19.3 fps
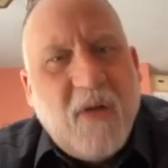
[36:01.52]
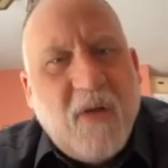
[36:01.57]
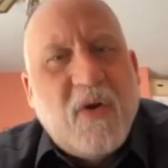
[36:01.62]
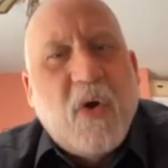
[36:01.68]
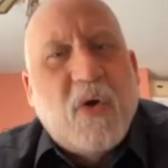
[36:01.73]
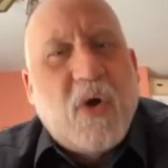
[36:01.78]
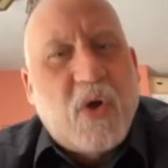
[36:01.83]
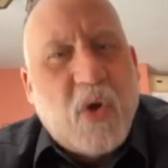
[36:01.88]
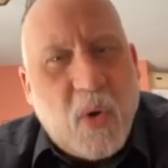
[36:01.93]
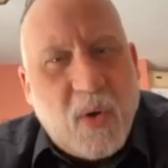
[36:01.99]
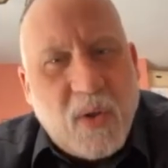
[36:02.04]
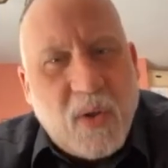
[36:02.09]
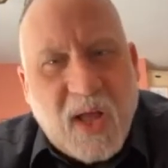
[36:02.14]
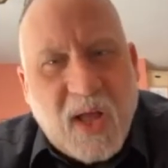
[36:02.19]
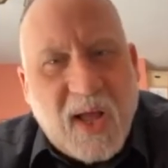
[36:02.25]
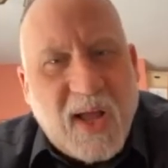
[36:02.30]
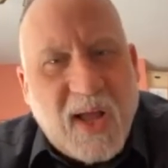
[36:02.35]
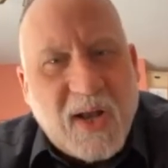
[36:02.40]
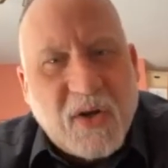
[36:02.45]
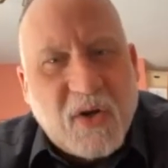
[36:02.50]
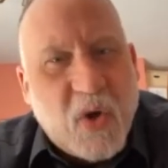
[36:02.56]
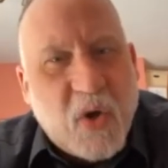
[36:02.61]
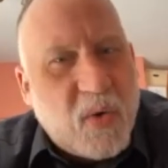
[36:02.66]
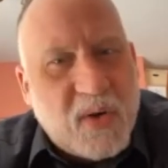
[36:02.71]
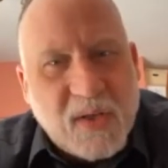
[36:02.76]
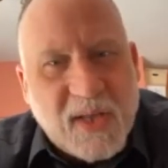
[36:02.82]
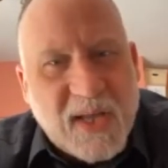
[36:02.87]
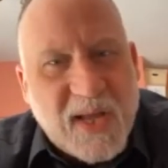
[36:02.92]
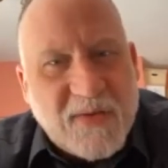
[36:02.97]
Coca-Cola and
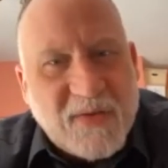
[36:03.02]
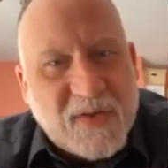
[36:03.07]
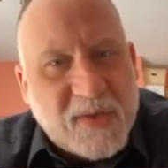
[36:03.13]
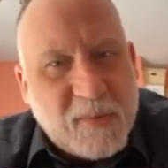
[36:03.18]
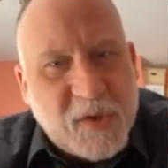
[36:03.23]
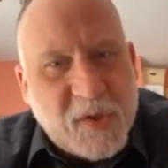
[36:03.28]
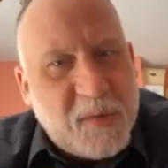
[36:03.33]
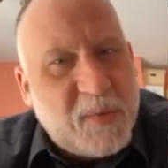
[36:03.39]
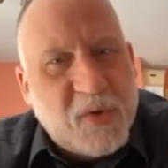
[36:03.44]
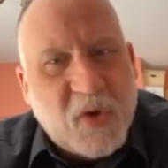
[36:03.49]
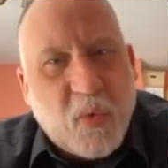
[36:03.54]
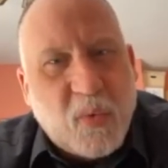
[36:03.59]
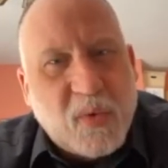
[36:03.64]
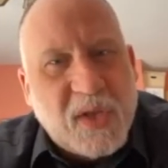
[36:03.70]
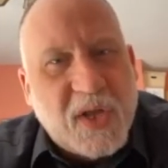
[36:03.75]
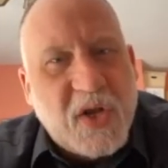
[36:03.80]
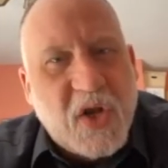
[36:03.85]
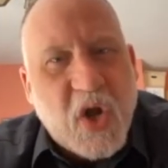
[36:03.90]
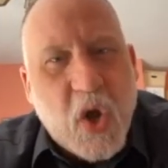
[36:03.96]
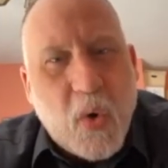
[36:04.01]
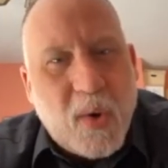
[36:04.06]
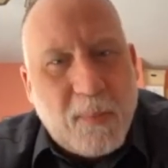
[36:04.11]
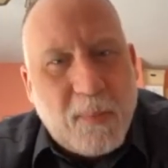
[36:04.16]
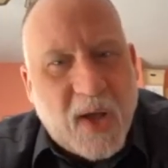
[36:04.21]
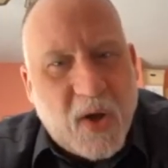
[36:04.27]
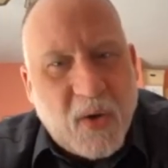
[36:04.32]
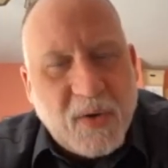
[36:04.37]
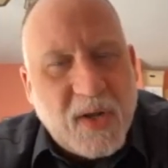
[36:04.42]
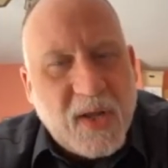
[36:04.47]
coca leaves most people don't really know
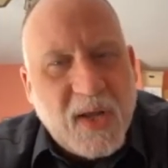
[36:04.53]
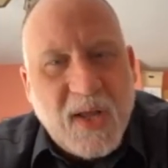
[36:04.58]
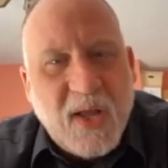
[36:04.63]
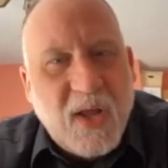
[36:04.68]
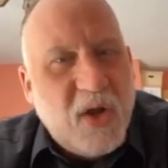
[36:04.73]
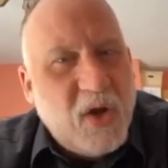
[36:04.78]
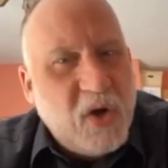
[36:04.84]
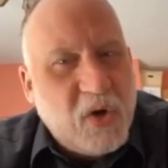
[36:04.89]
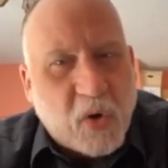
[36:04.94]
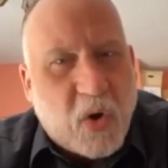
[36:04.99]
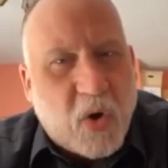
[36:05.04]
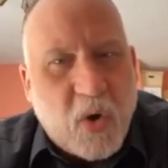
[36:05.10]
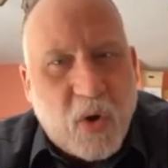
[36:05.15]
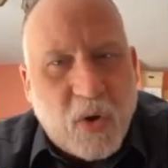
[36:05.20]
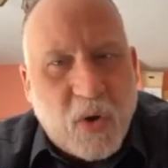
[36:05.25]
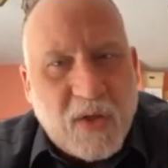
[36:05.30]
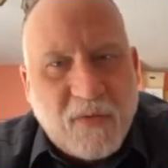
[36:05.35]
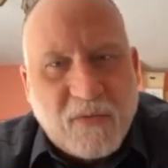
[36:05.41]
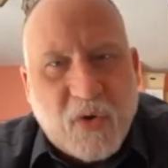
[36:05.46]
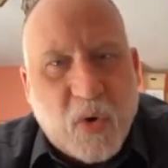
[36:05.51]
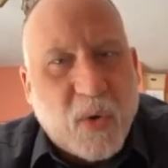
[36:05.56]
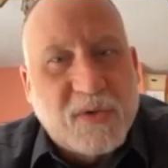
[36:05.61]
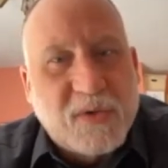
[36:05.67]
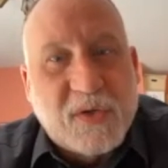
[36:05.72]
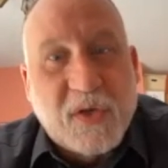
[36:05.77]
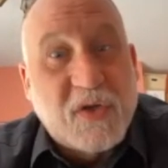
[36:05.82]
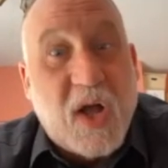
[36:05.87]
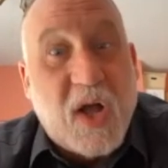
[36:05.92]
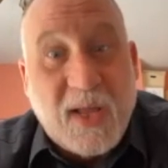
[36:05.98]
about. Coca-Cola, of course,
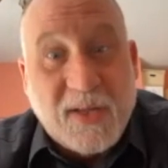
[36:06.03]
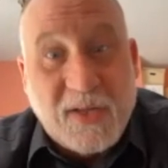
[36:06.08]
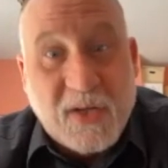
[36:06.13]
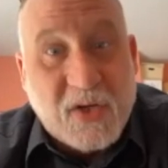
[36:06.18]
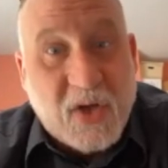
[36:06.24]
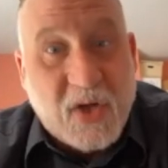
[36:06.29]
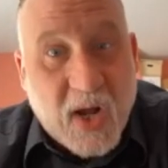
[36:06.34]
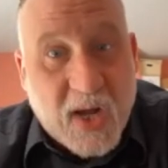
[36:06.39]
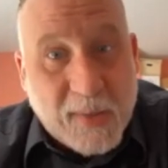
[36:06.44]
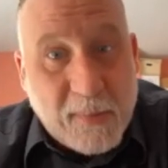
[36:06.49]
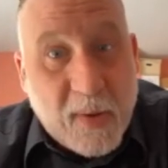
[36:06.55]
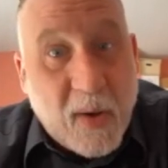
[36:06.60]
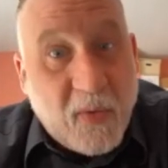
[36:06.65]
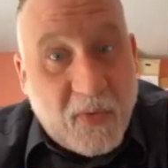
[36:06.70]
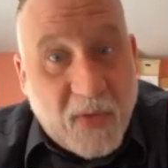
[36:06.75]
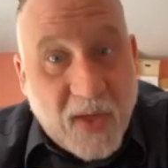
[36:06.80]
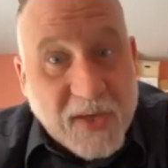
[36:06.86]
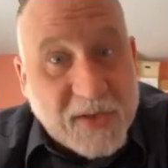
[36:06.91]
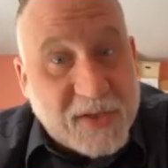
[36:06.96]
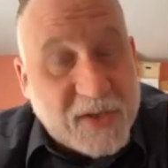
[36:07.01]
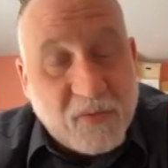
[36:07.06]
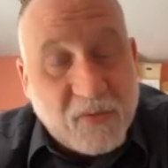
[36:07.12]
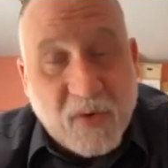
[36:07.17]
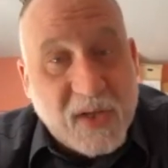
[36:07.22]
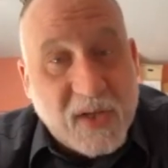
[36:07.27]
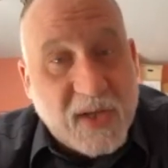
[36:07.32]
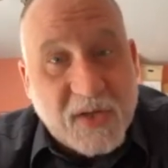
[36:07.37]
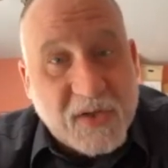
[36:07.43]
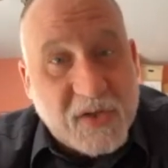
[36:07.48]
does not like to talk about this and
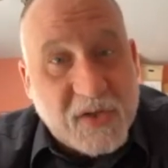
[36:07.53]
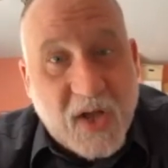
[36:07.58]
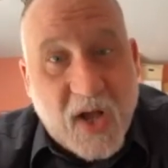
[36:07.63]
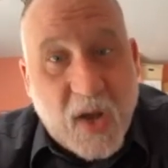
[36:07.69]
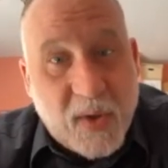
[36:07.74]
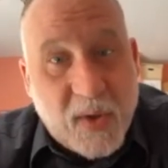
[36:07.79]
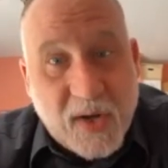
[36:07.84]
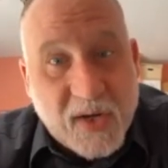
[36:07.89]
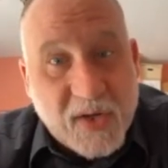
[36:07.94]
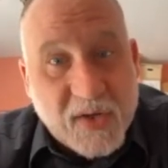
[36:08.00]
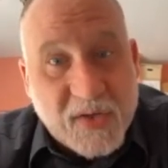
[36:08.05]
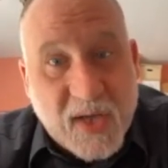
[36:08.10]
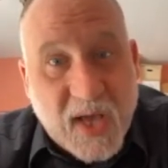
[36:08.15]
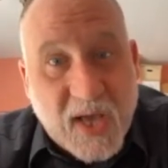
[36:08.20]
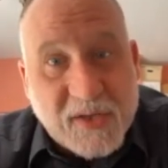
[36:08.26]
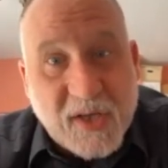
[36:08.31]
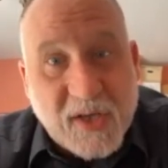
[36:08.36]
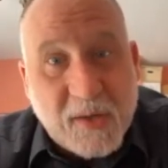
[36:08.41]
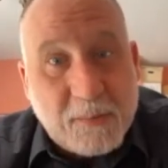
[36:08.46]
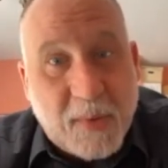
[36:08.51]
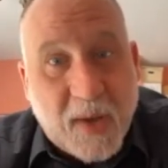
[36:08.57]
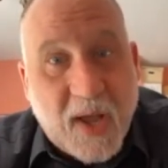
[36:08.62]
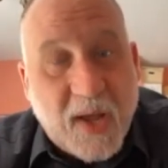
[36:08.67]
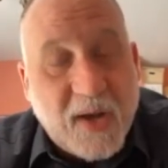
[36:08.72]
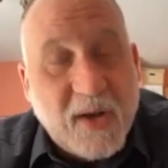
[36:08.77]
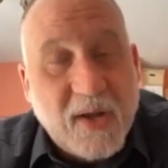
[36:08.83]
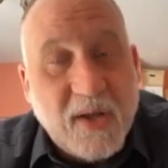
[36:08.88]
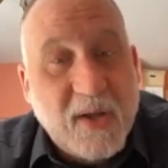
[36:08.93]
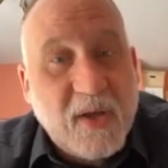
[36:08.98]
really does not want to discuss it,
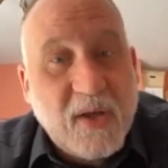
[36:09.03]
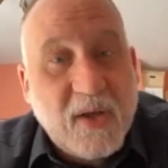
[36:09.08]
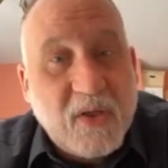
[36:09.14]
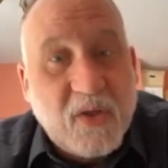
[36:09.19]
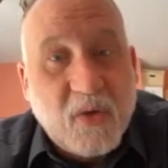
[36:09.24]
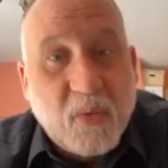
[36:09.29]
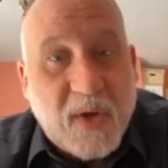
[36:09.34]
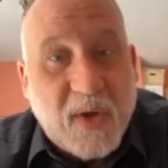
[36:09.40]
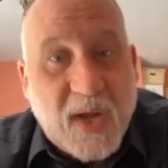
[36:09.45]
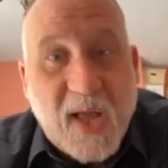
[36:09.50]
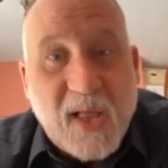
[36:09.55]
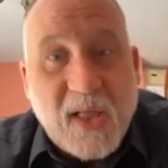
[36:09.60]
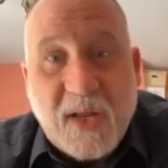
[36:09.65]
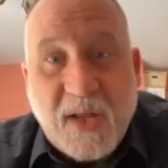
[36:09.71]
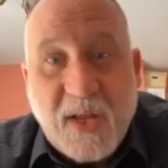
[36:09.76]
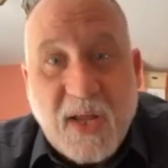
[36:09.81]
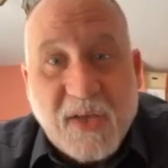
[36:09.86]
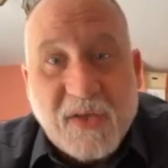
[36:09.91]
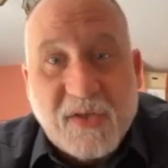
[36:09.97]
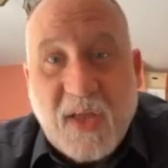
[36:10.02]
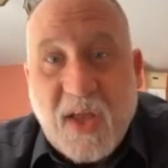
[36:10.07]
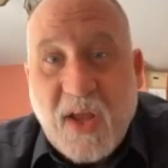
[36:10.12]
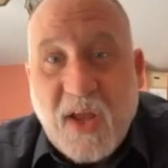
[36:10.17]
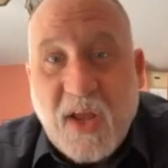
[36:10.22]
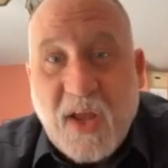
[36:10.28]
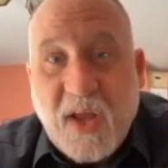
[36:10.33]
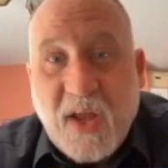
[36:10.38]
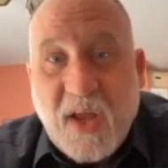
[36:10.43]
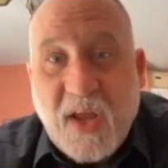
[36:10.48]
but the reality is they
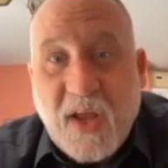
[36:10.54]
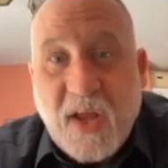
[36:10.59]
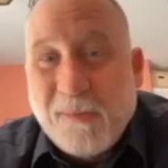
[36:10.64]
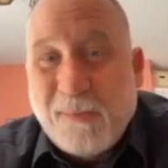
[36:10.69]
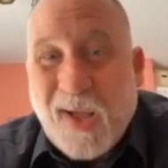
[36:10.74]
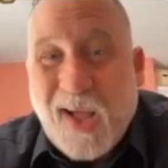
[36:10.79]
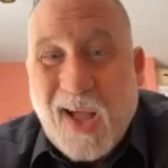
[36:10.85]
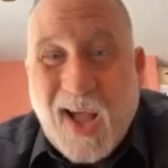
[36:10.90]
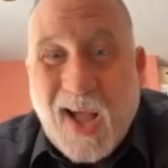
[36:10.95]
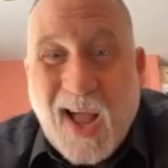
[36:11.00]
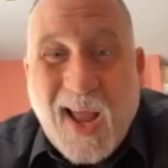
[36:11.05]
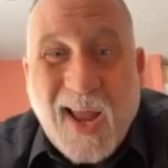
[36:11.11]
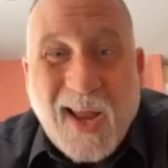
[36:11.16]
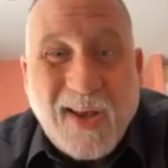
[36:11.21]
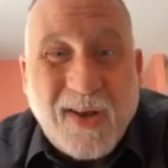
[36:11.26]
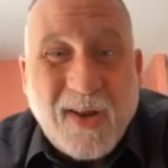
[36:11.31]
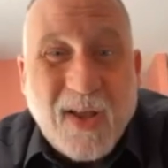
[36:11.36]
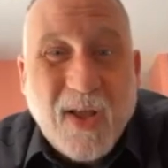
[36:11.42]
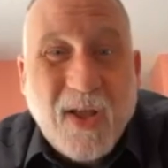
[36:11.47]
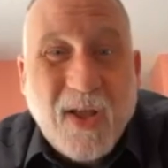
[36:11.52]
are kind of behind